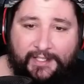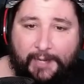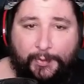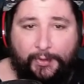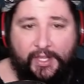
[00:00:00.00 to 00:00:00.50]
for
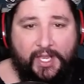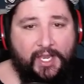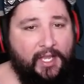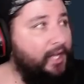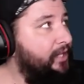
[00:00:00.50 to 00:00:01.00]
example,
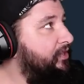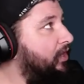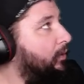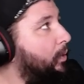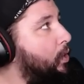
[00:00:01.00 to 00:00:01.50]
the uh,
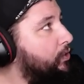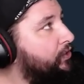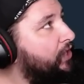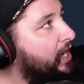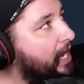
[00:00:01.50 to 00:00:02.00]
Star
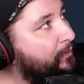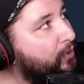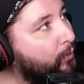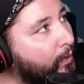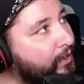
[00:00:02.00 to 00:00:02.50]
Wars
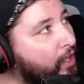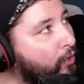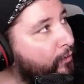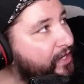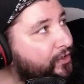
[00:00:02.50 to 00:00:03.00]
Episode one
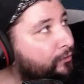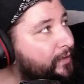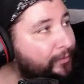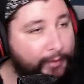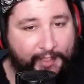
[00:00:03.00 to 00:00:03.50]
Racer
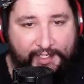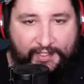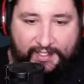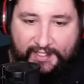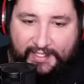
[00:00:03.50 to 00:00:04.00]

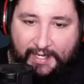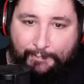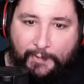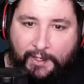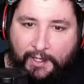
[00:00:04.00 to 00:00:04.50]
re-release on
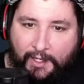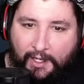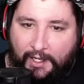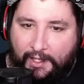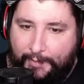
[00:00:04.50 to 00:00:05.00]
Steam.
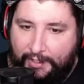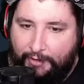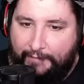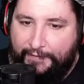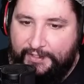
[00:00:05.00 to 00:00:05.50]
Uh, I
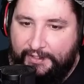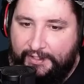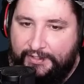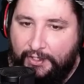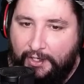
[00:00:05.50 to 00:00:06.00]
mean, the graphics
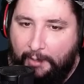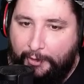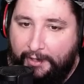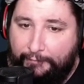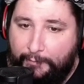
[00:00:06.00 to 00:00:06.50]
on this are
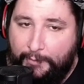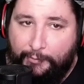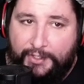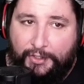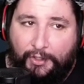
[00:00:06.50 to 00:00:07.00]
upgraded
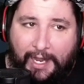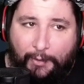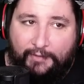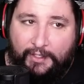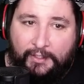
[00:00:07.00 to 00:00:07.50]
from the original.
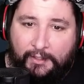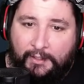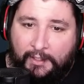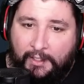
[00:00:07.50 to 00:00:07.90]
However,